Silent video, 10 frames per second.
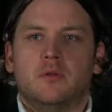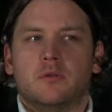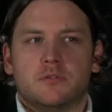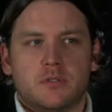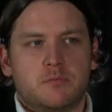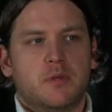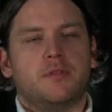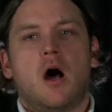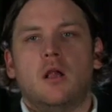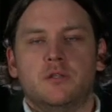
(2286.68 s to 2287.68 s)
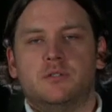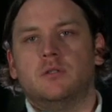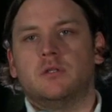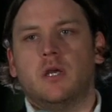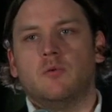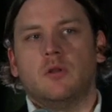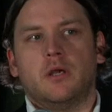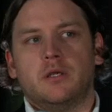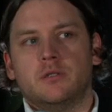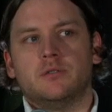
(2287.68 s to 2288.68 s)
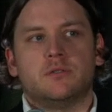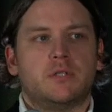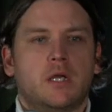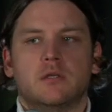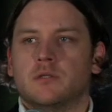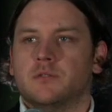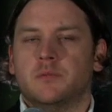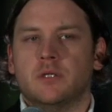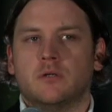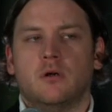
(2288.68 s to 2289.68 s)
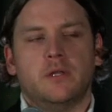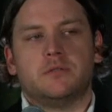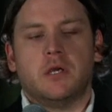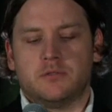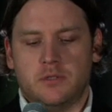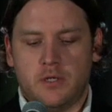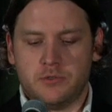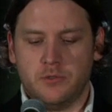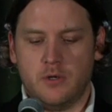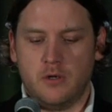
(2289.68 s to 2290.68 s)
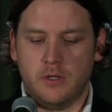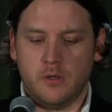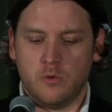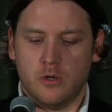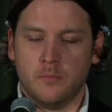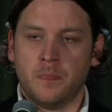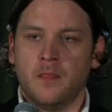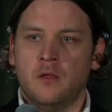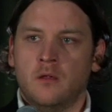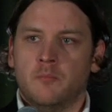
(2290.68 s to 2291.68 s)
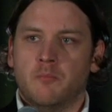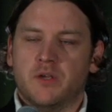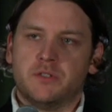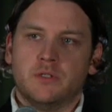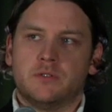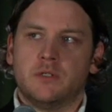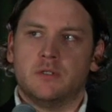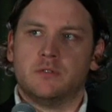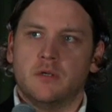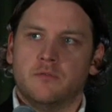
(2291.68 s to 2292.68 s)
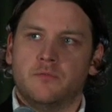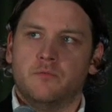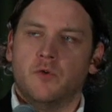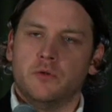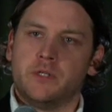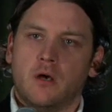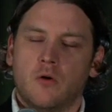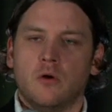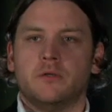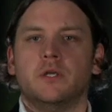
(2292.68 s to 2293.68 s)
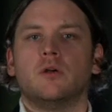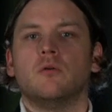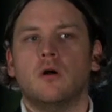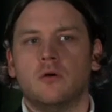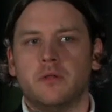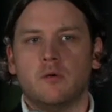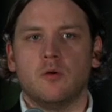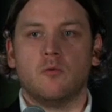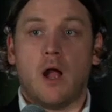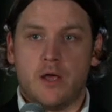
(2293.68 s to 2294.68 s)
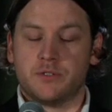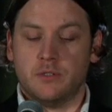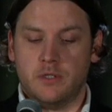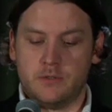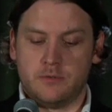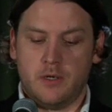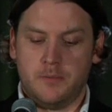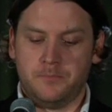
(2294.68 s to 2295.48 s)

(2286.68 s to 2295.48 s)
this mythology that they were like into Satanism and the occult. That's actually not true at all. They were much in the sense of Voltaire or Diderot. They were rationalists, right?